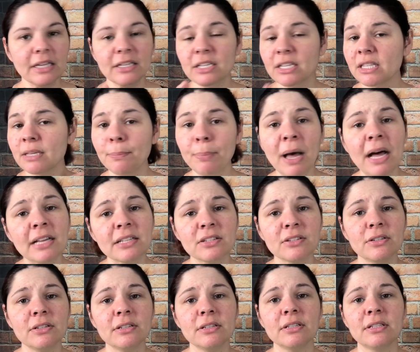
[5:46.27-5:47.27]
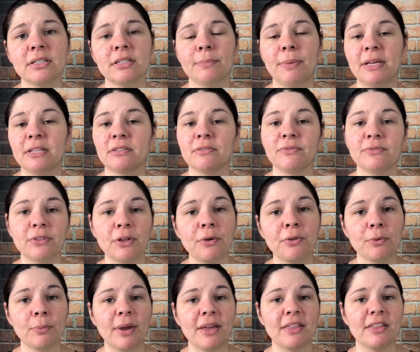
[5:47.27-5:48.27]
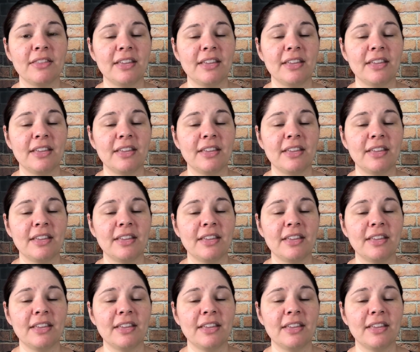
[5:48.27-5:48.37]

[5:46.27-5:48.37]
to the puzzles, the puzzle flow, the way the